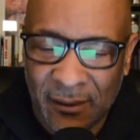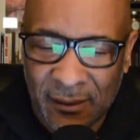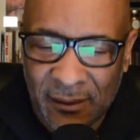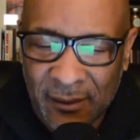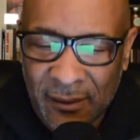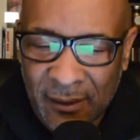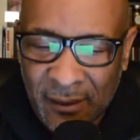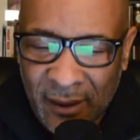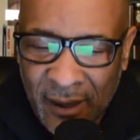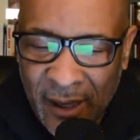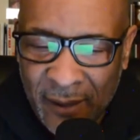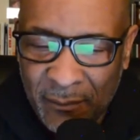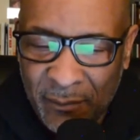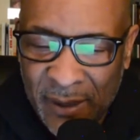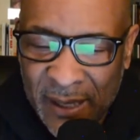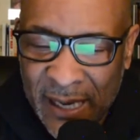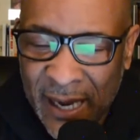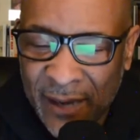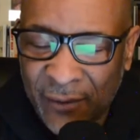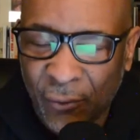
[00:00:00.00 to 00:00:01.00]
and
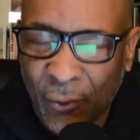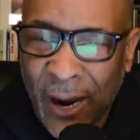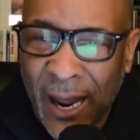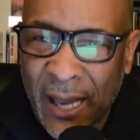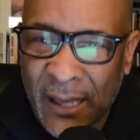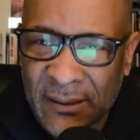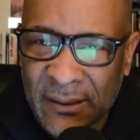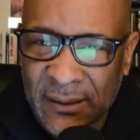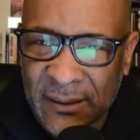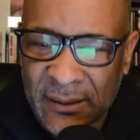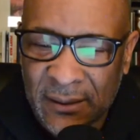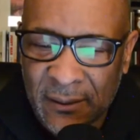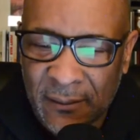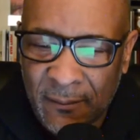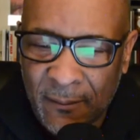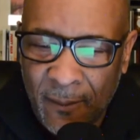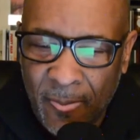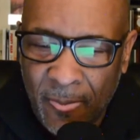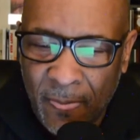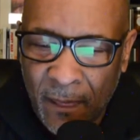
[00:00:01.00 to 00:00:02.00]
be at rest.
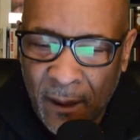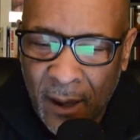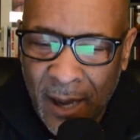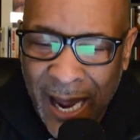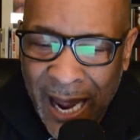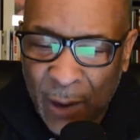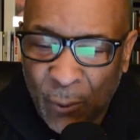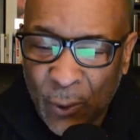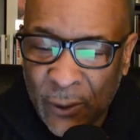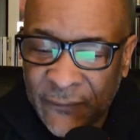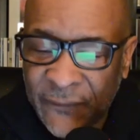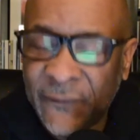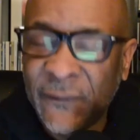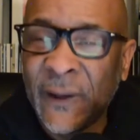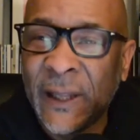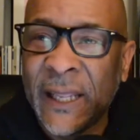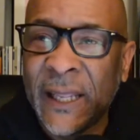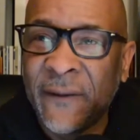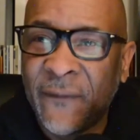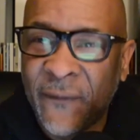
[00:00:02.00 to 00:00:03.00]
I would
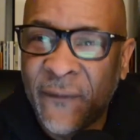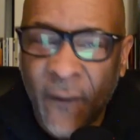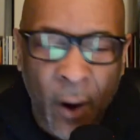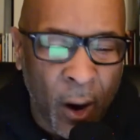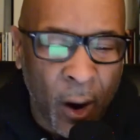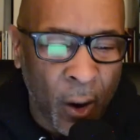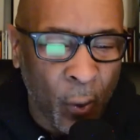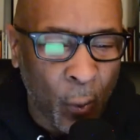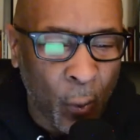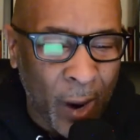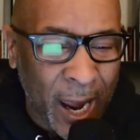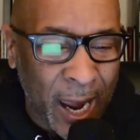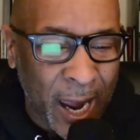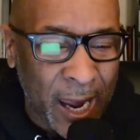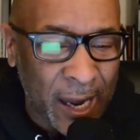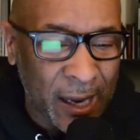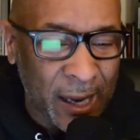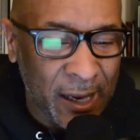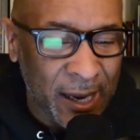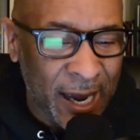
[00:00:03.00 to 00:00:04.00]
flee far
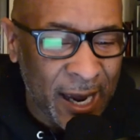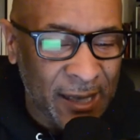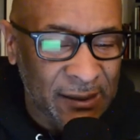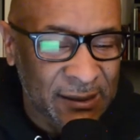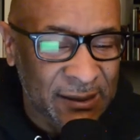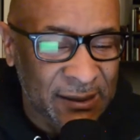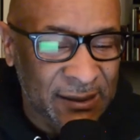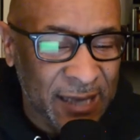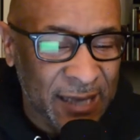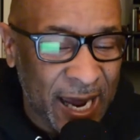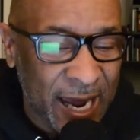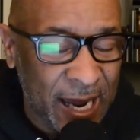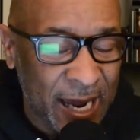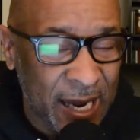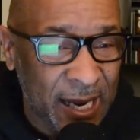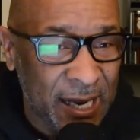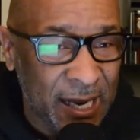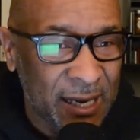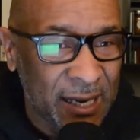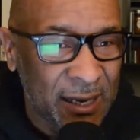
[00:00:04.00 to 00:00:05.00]
away and
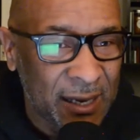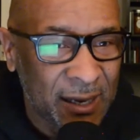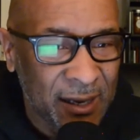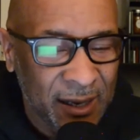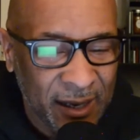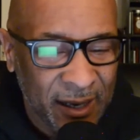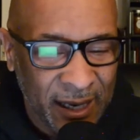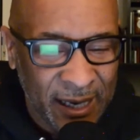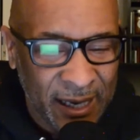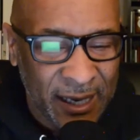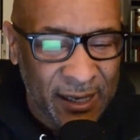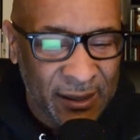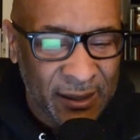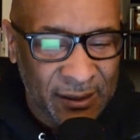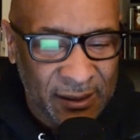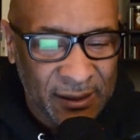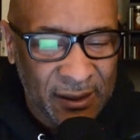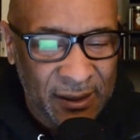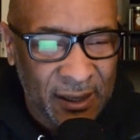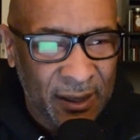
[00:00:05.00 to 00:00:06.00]
stay in
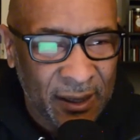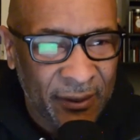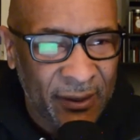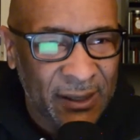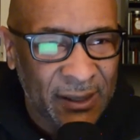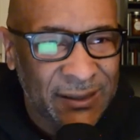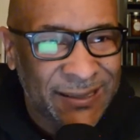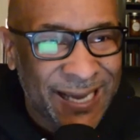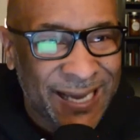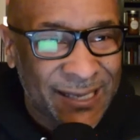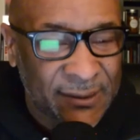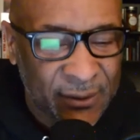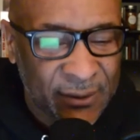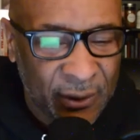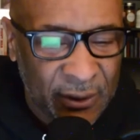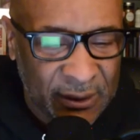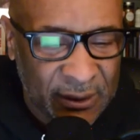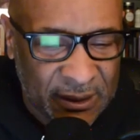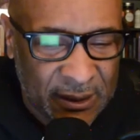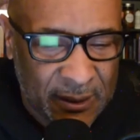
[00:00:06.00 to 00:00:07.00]
the
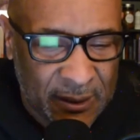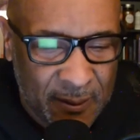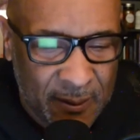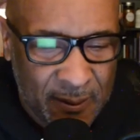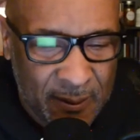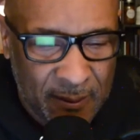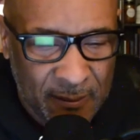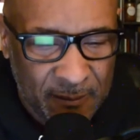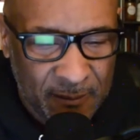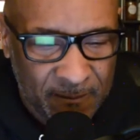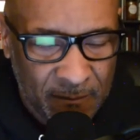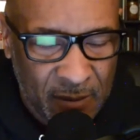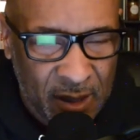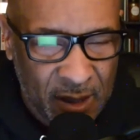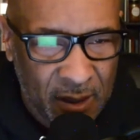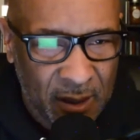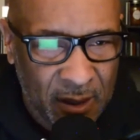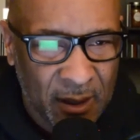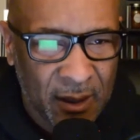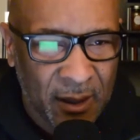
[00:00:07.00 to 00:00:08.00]
desert.
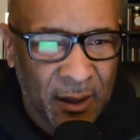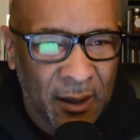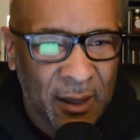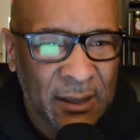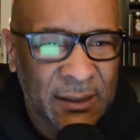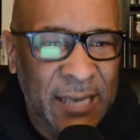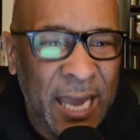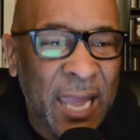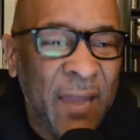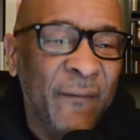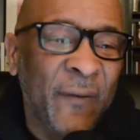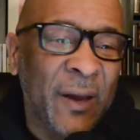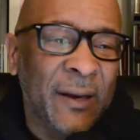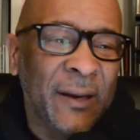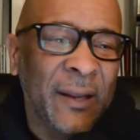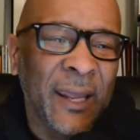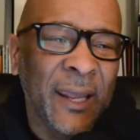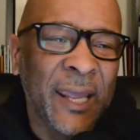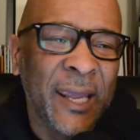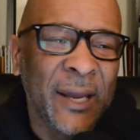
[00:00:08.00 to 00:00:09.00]
David
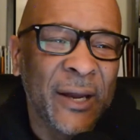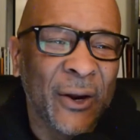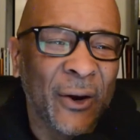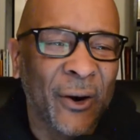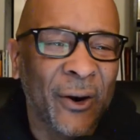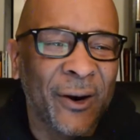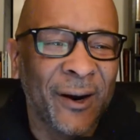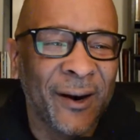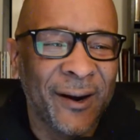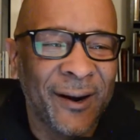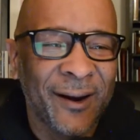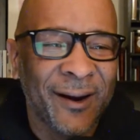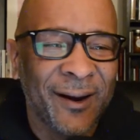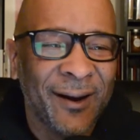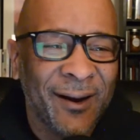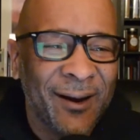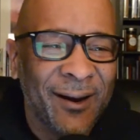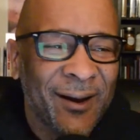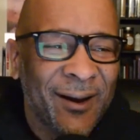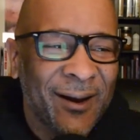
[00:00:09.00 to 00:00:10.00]
here,
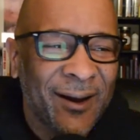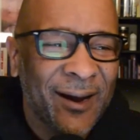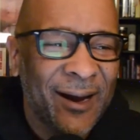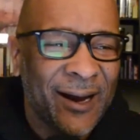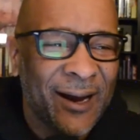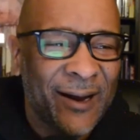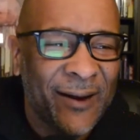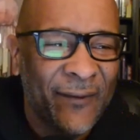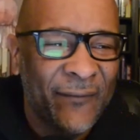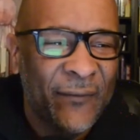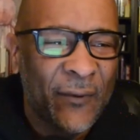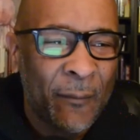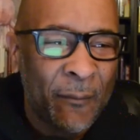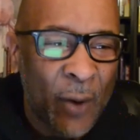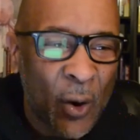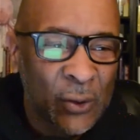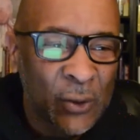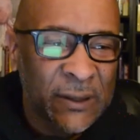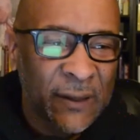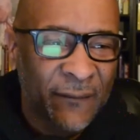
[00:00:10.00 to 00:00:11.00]
for
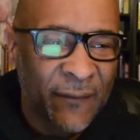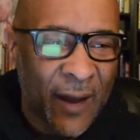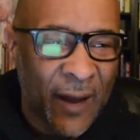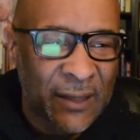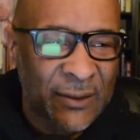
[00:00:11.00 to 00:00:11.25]
most of us who